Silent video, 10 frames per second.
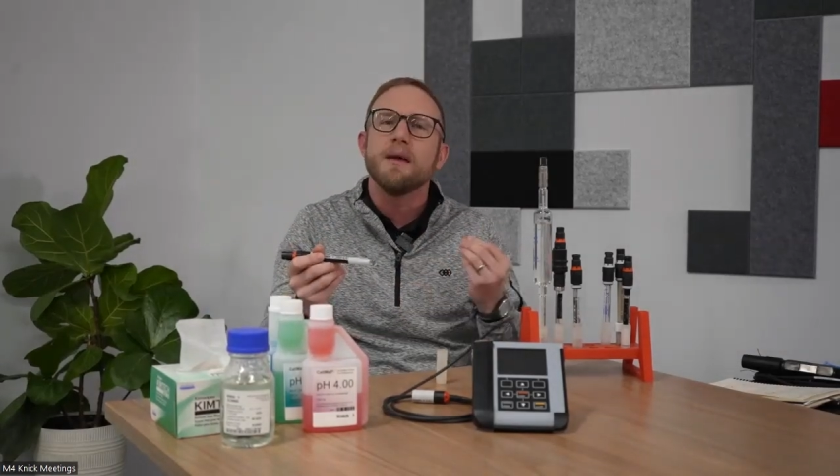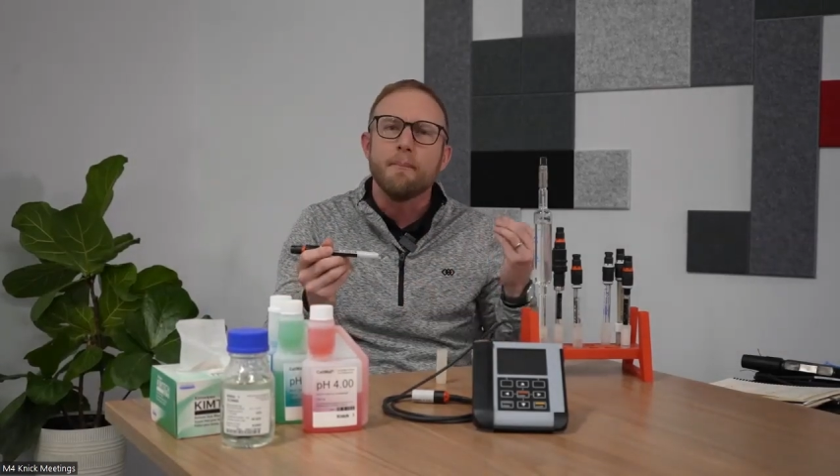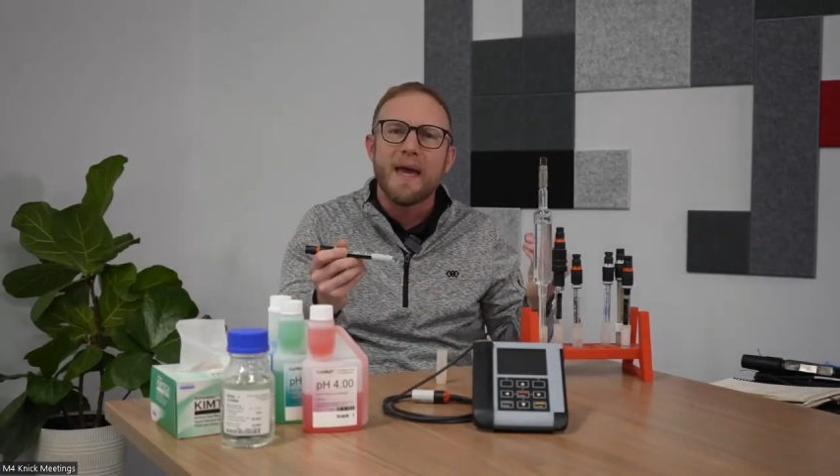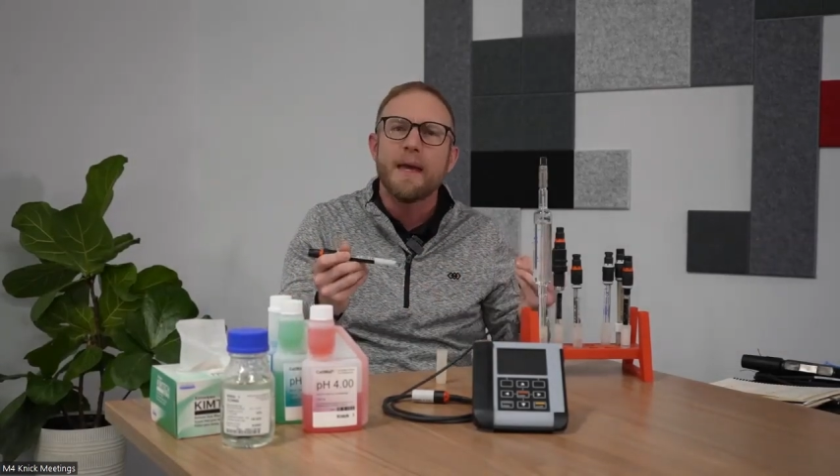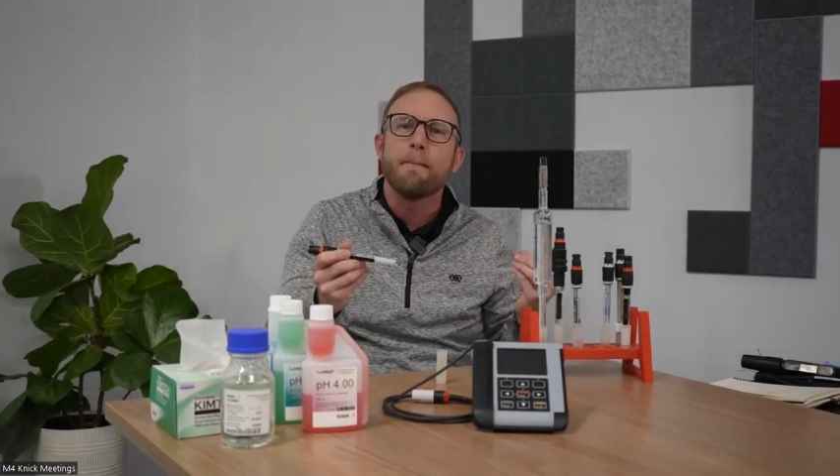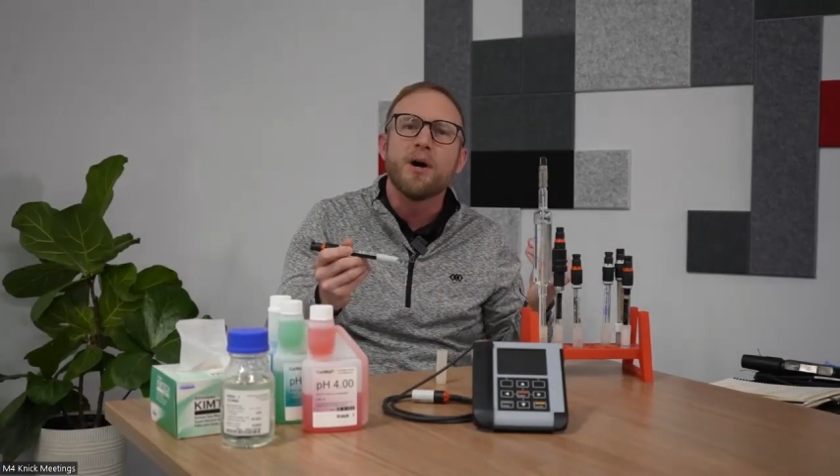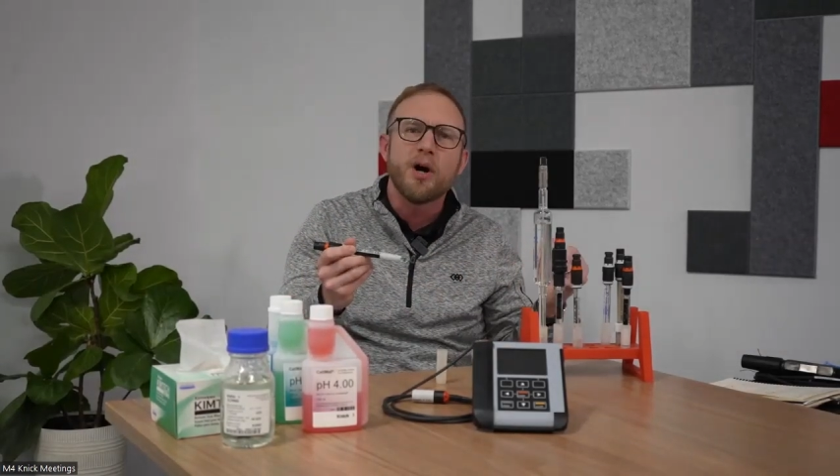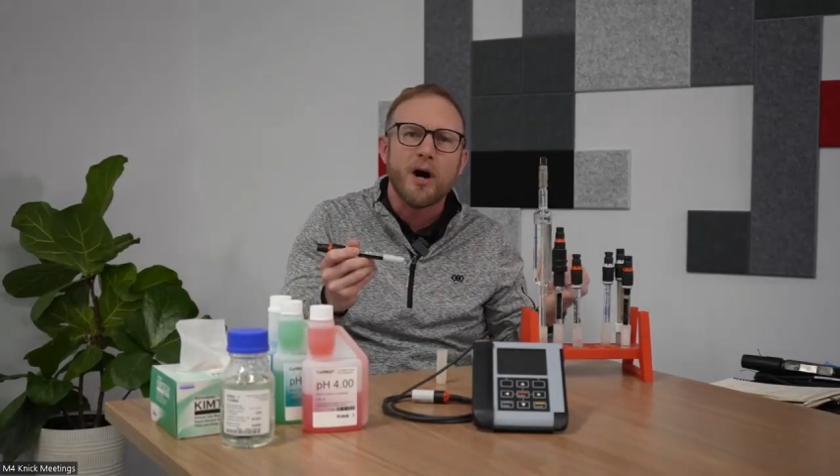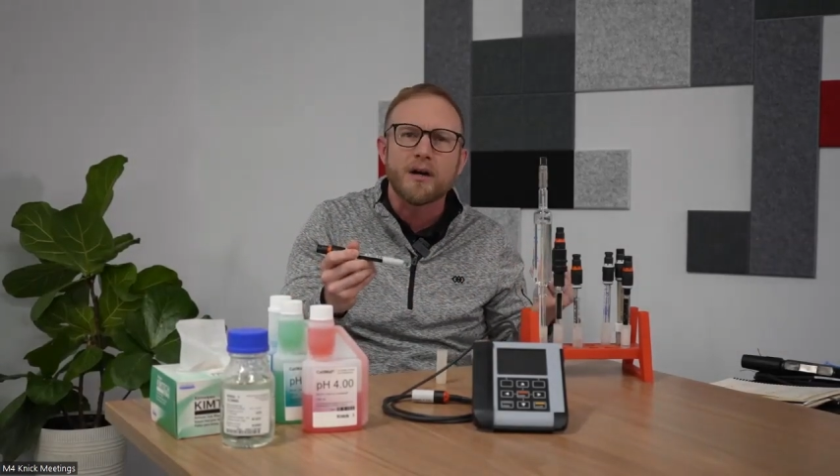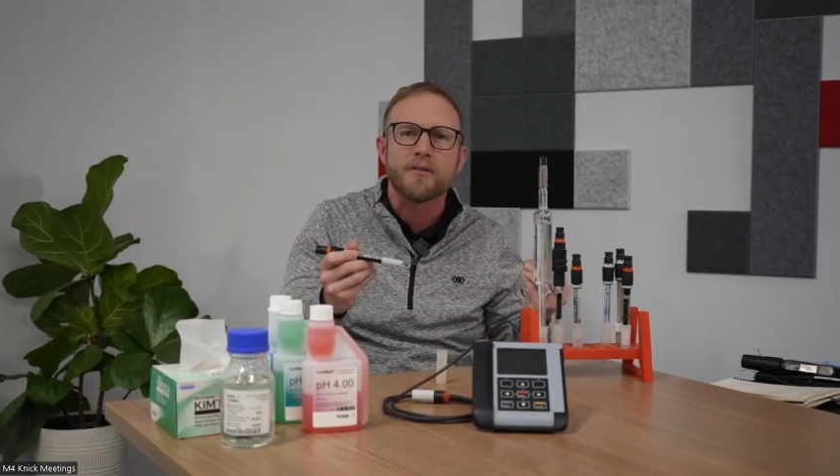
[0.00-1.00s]
that may
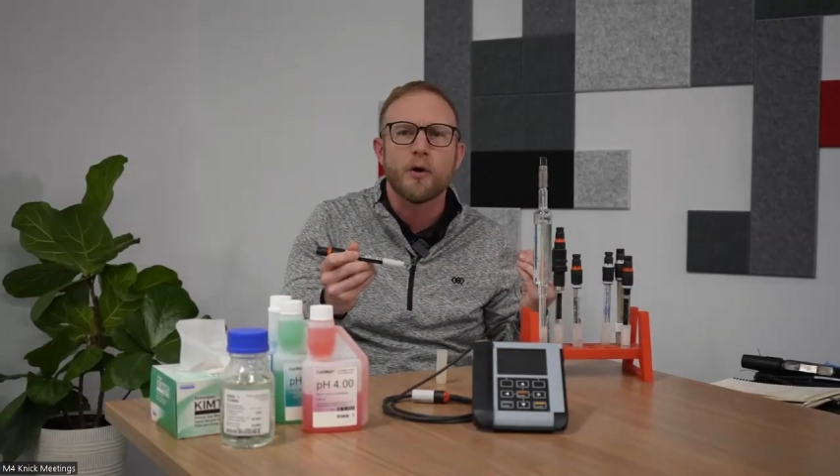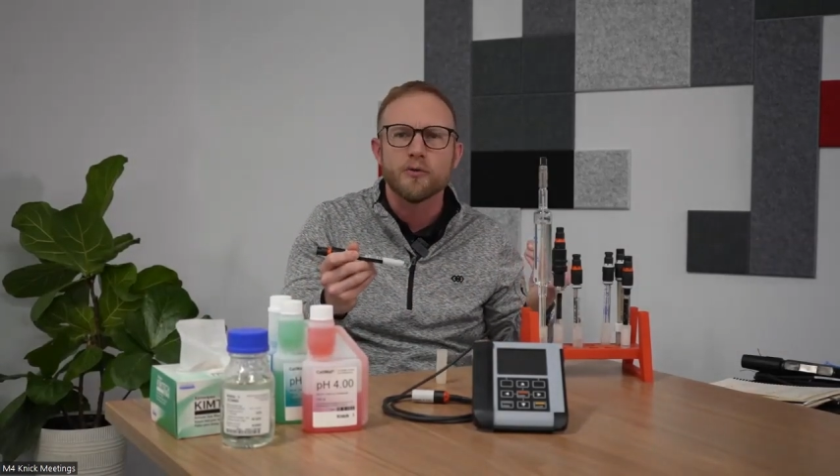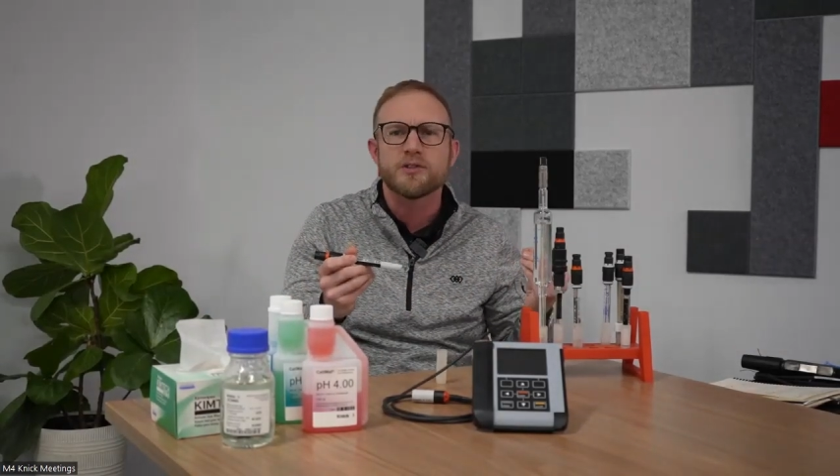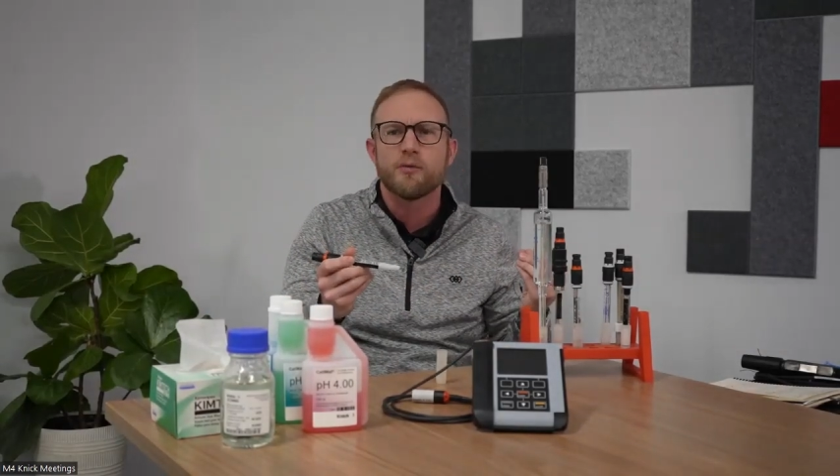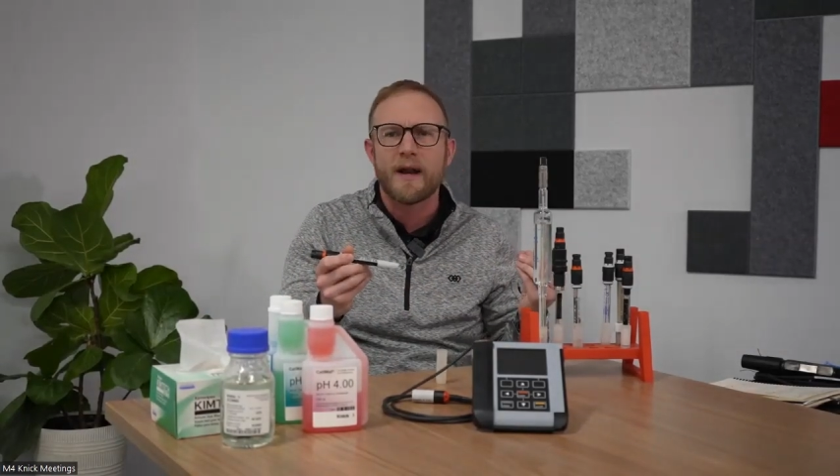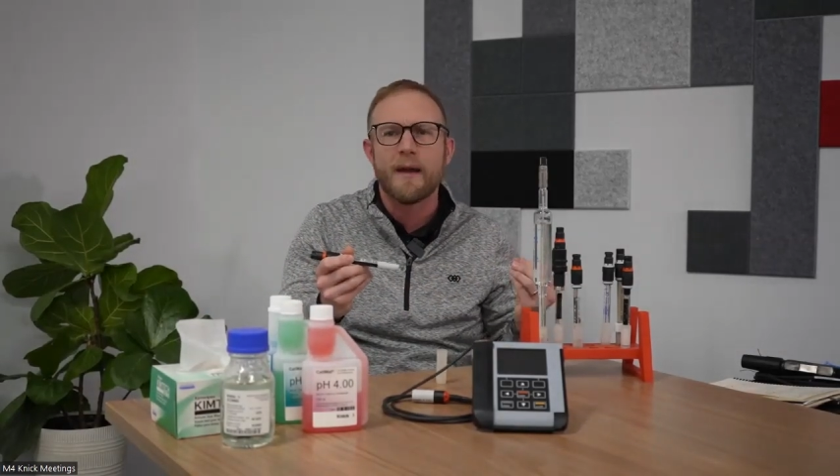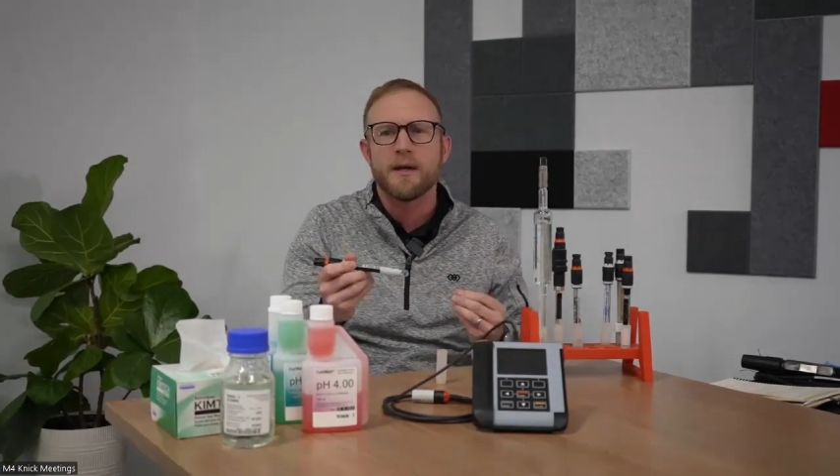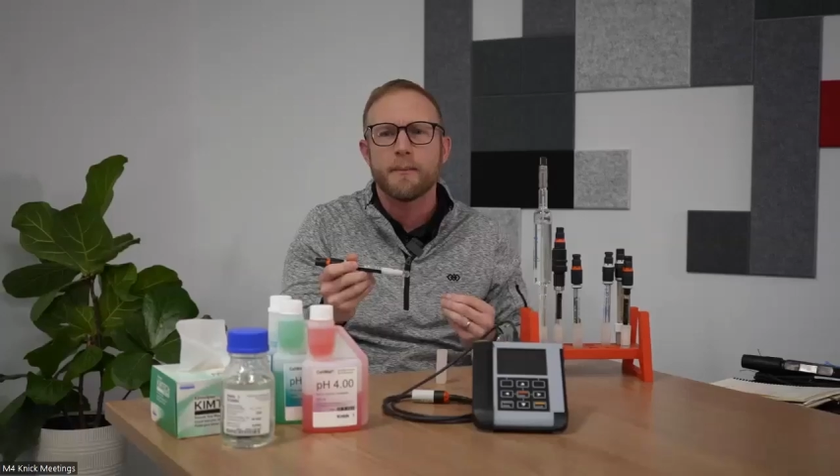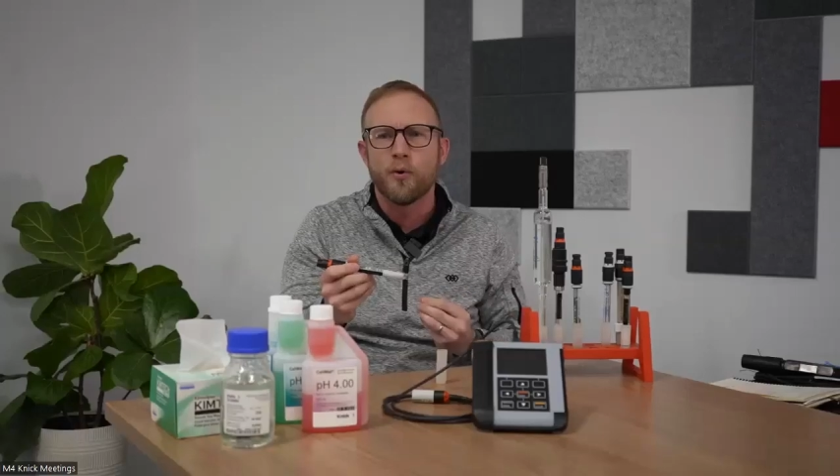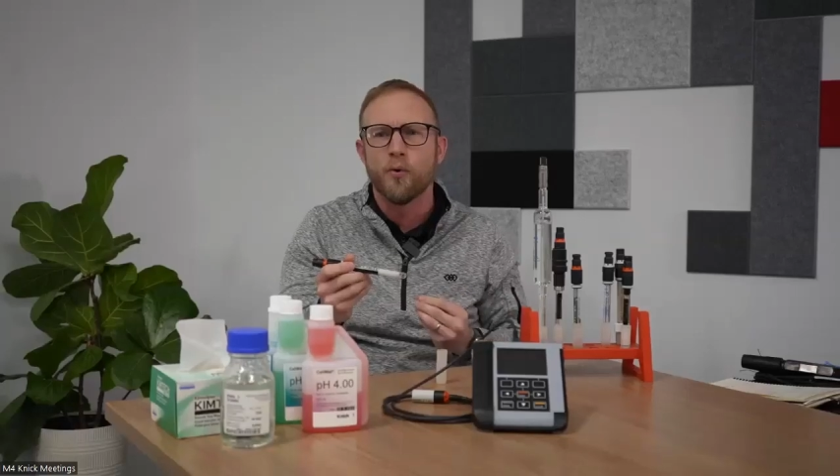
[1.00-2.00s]
plug those
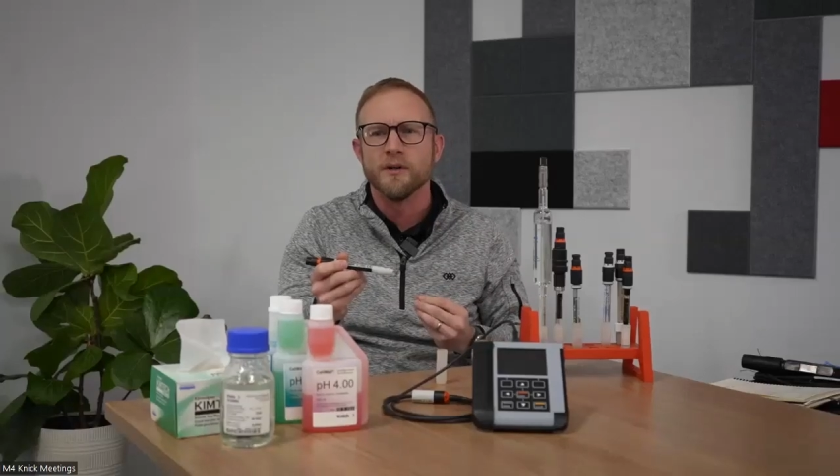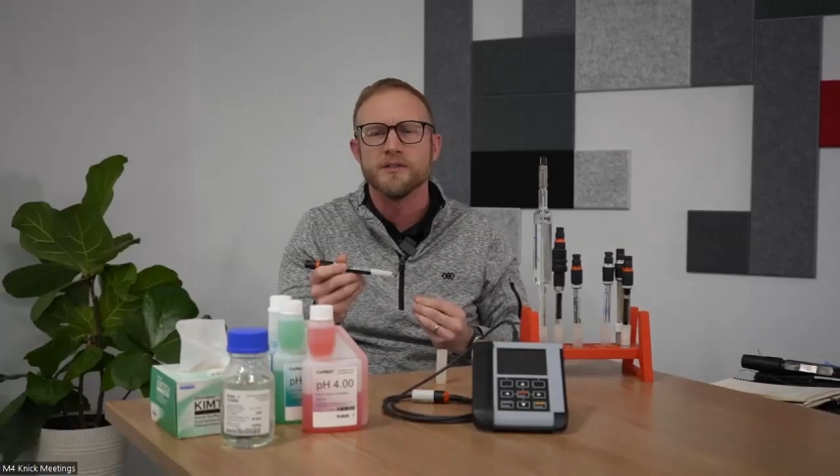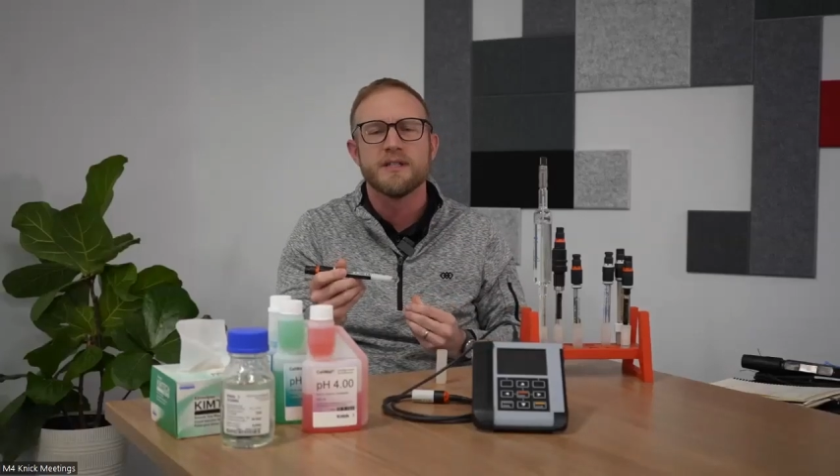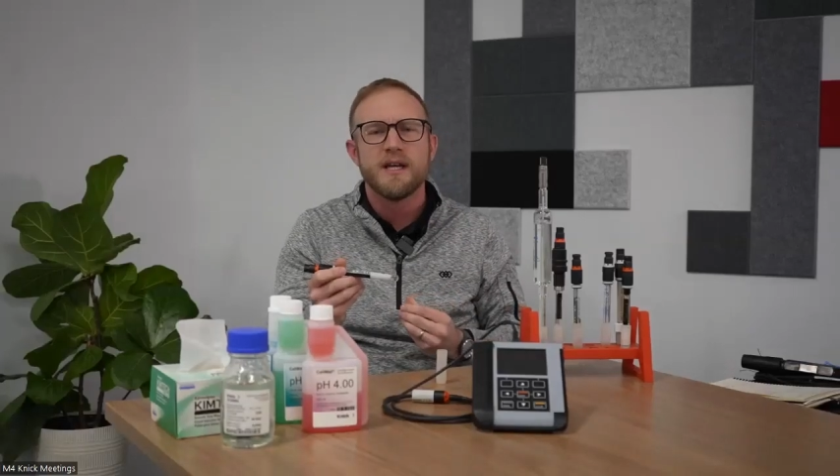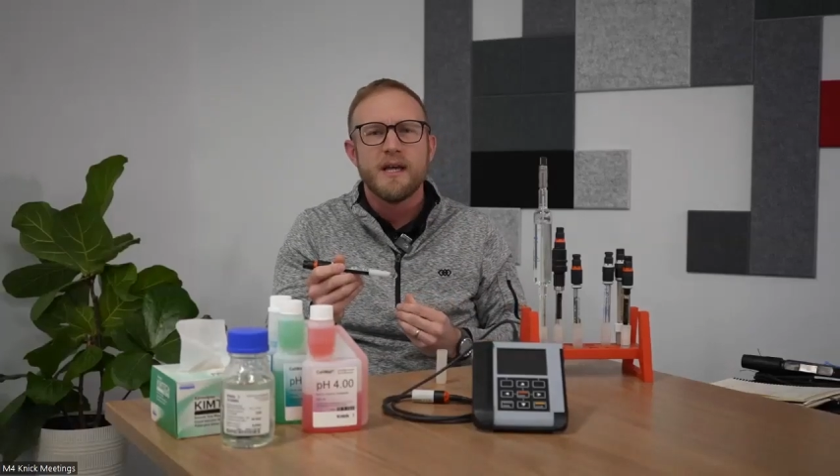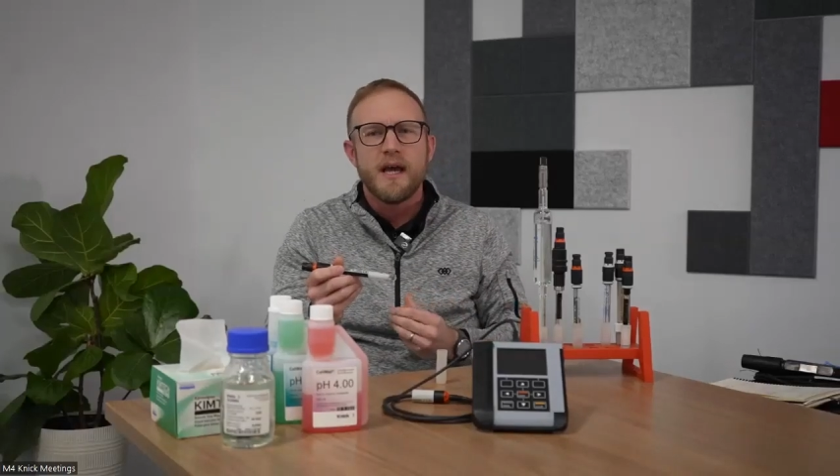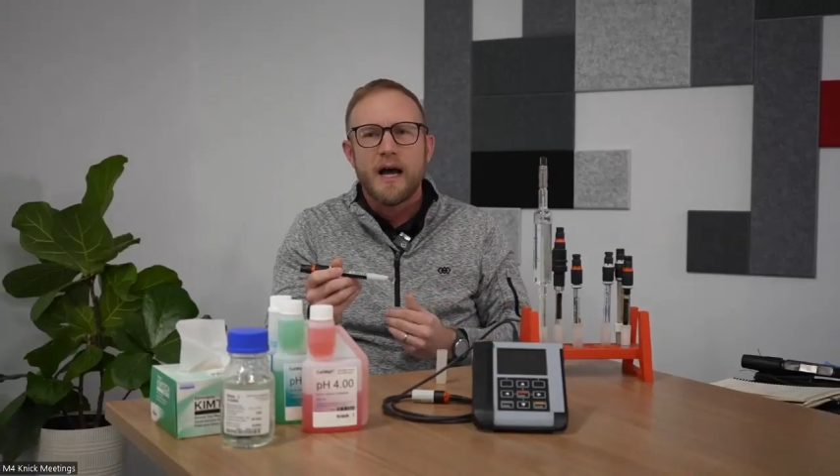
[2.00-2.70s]
ceramic pores.